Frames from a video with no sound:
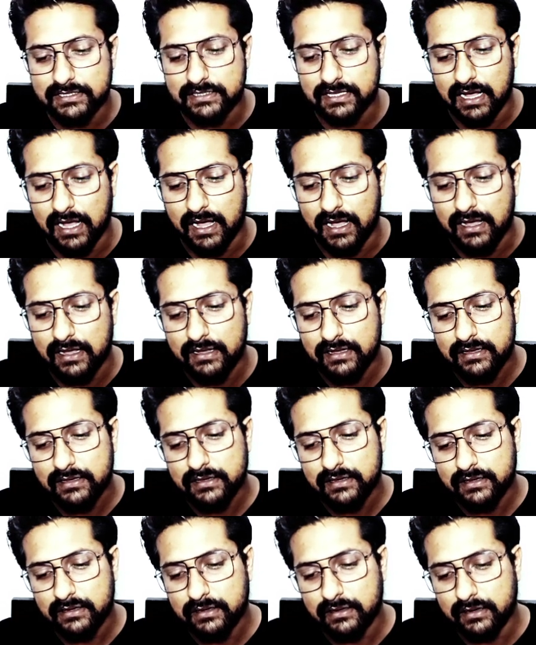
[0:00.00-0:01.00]
the
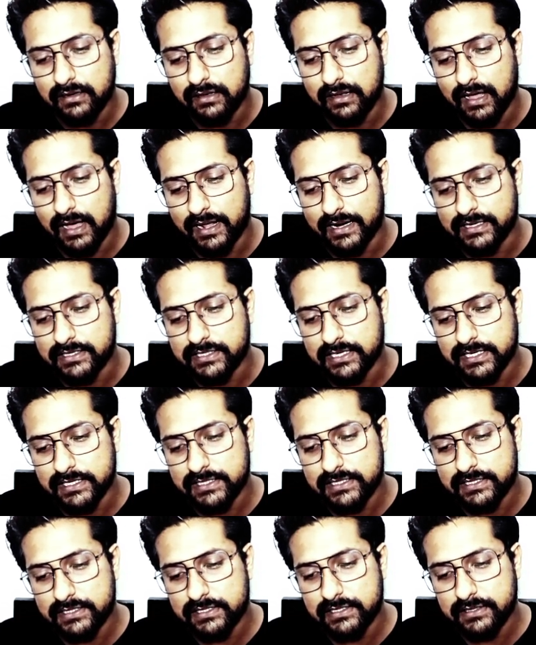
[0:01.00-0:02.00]

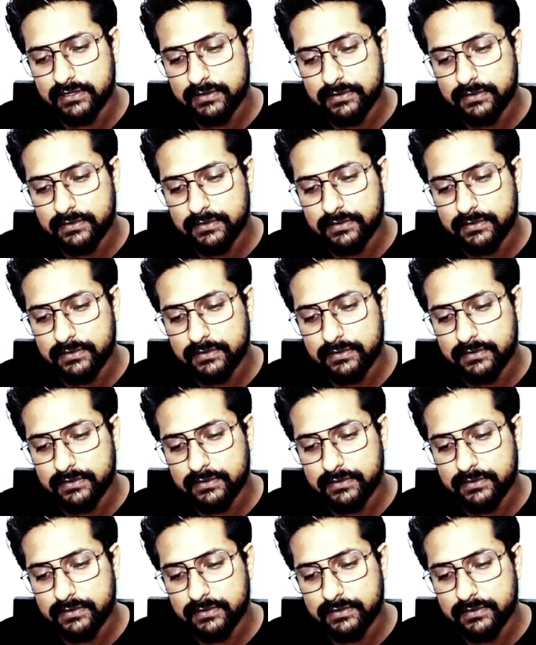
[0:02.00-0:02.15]
largest